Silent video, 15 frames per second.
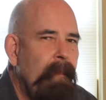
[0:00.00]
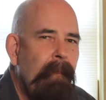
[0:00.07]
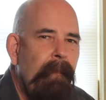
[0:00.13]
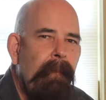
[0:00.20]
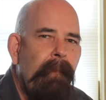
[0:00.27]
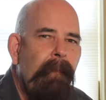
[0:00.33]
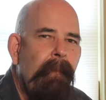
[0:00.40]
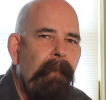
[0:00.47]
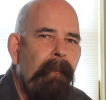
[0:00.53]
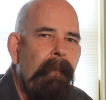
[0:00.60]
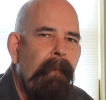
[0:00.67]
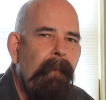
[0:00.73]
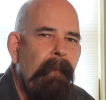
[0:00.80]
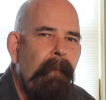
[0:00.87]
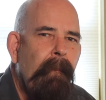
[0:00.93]

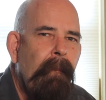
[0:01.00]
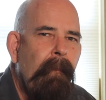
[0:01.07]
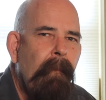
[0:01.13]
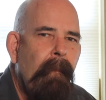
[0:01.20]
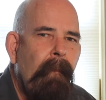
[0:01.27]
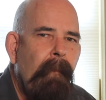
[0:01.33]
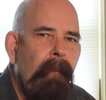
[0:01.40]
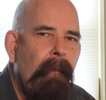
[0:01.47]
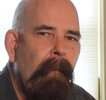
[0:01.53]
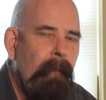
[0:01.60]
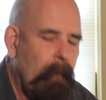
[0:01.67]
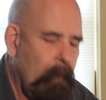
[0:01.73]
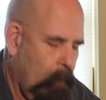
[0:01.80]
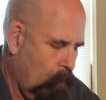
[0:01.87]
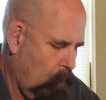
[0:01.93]

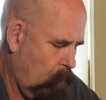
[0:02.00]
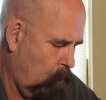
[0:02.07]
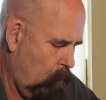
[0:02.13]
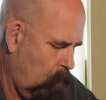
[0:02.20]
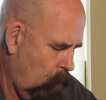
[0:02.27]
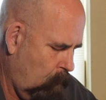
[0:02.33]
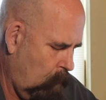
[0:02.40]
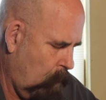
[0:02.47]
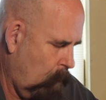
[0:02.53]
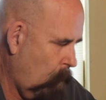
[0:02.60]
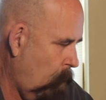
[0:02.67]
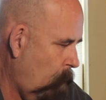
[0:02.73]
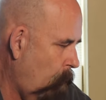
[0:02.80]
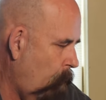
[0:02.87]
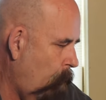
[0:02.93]

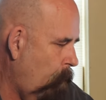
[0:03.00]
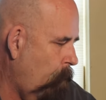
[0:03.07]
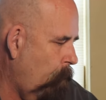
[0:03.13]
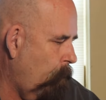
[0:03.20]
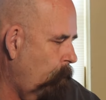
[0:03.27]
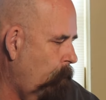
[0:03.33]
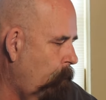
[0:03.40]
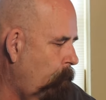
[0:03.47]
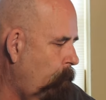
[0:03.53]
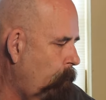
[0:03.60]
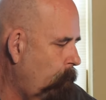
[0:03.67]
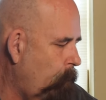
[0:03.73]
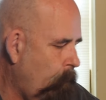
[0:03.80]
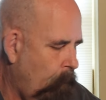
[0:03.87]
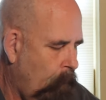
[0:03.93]

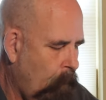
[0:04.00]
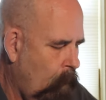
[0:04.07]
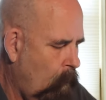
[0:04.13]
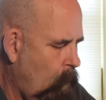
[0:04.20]
(silence)